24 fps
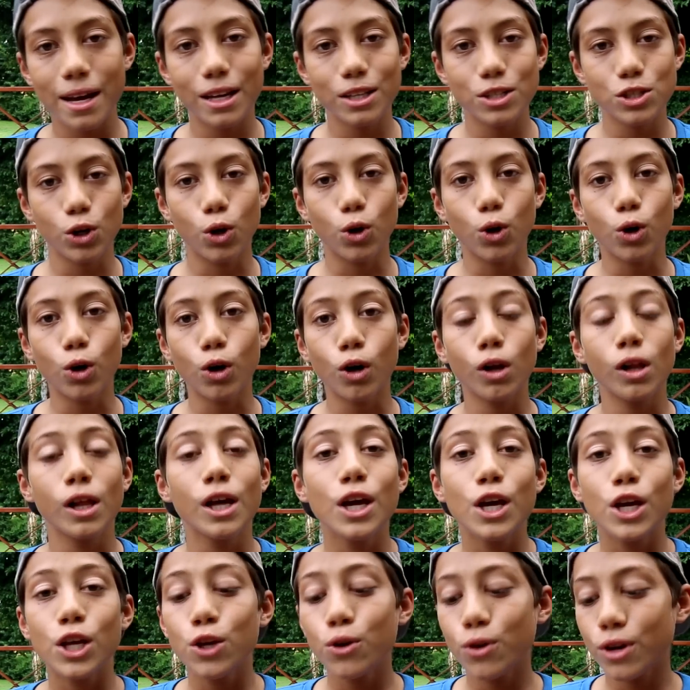gets a hole.
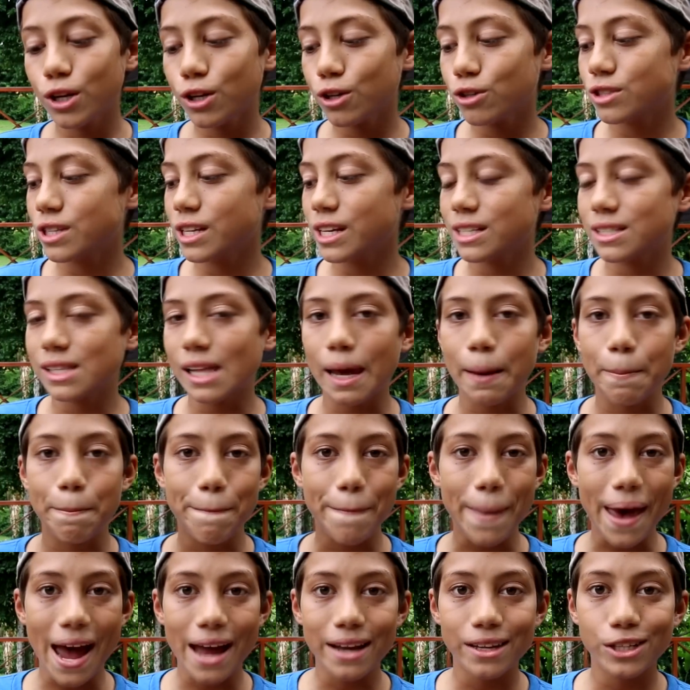You can use these like
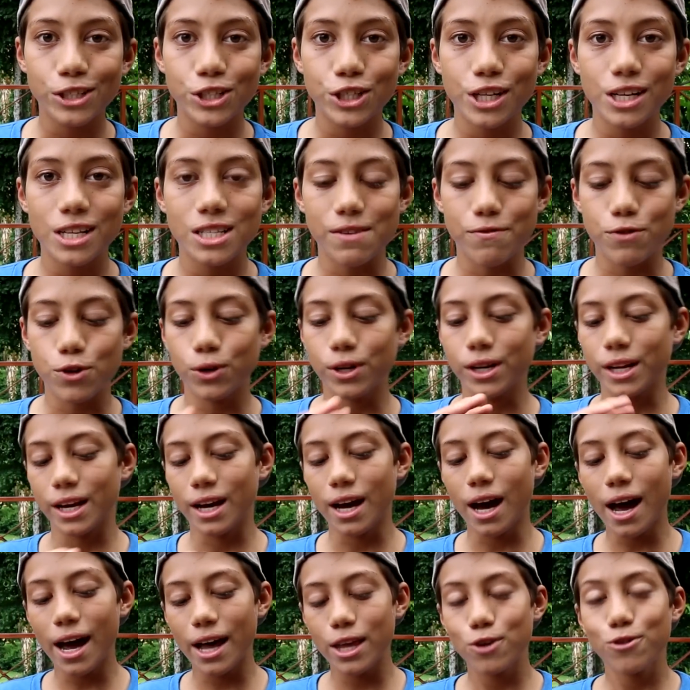bandages if you get a
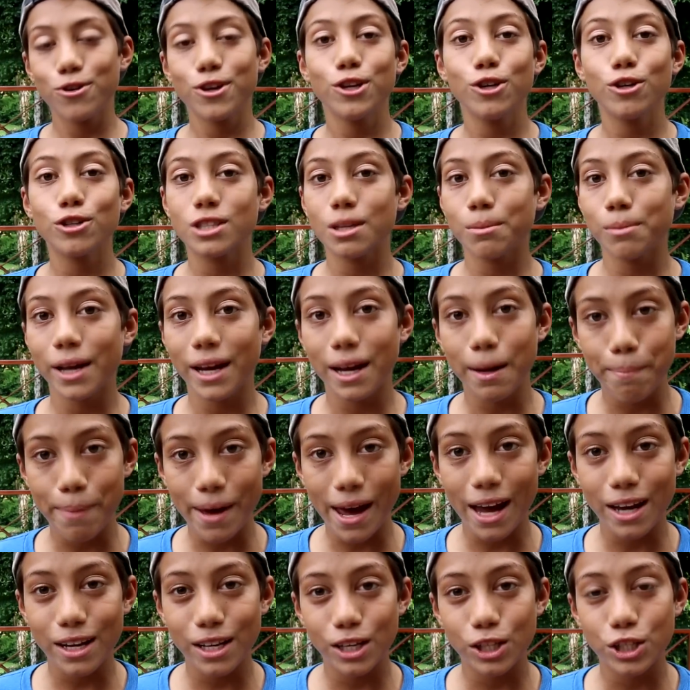cut. You can use them like a
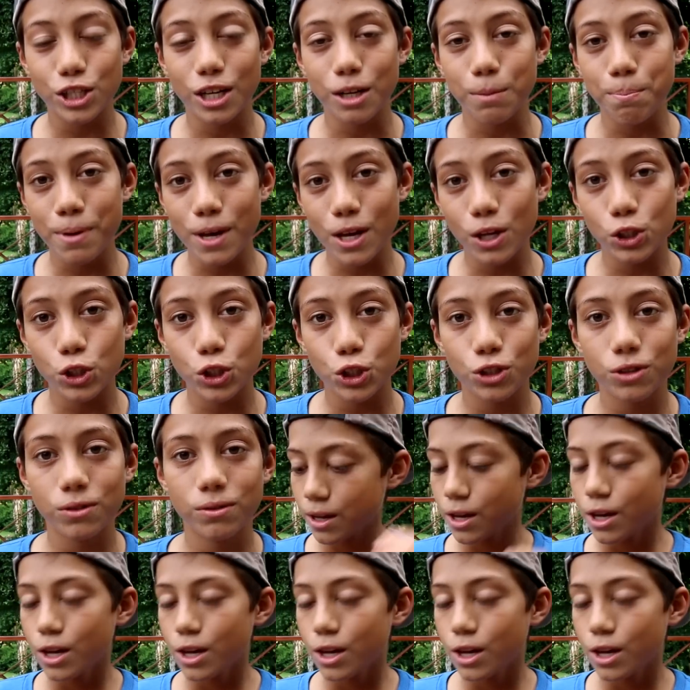bandage in a pinch.